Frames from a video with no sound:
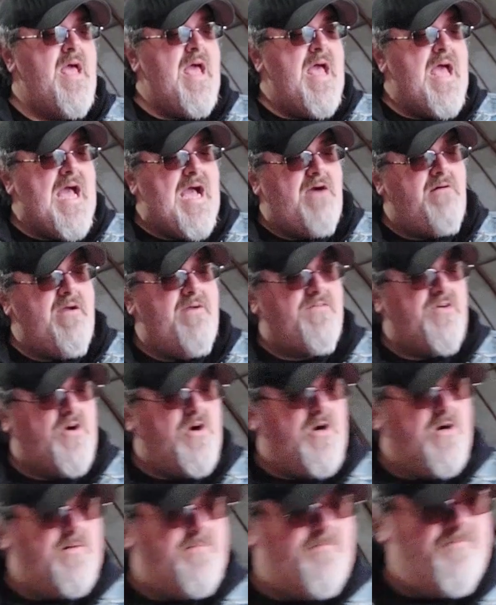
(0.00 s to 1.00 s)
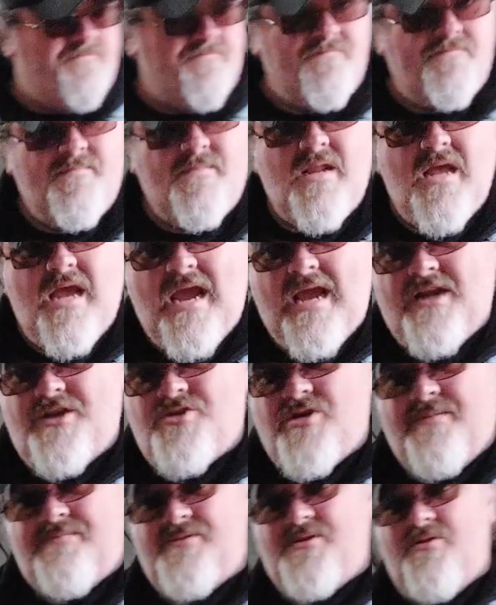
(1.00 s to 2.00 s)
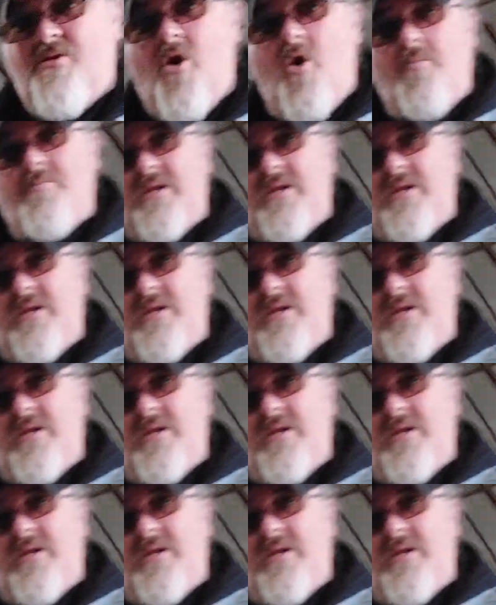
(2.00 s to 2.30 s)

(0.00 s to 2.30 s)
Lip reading: However, a trip to Home